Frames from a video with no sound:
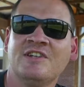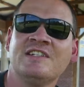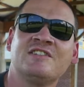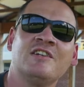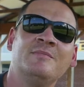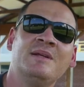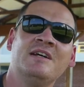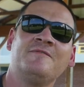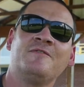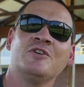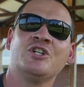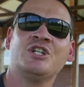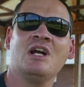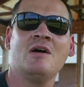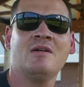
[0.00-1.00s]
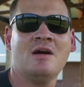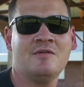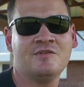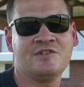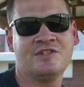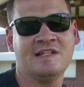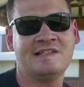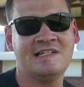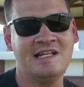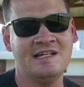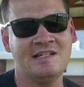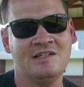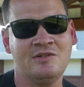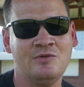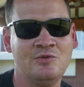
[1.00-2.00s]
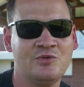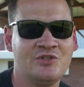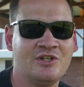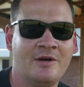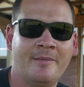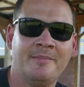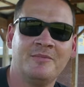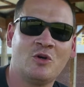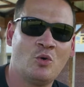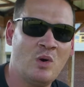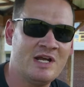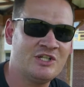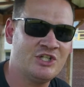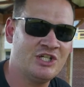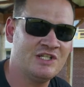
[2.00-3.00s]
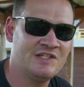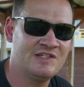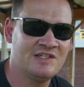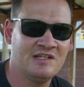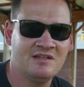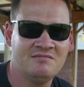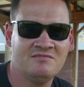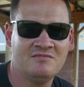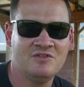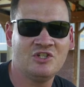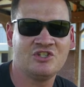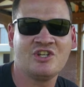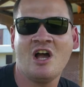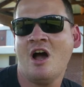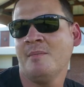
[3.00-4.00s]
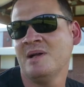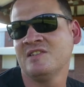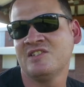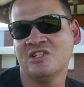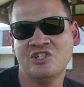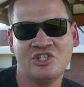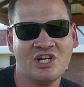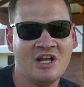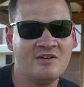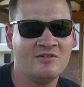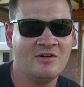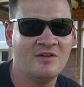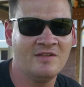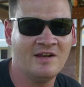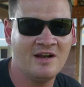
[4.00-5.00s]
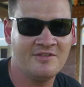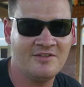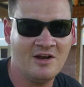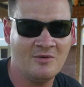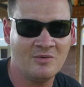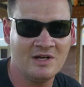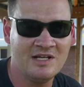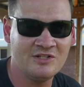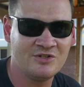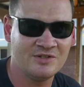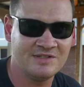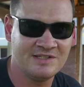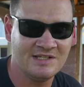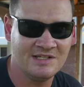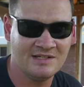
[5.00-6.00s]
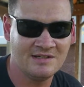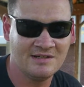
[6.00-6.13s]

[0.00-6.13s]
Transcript: that's gonna be it for shout outs. Let's get into some questions and just comments in general that I thought were interesting.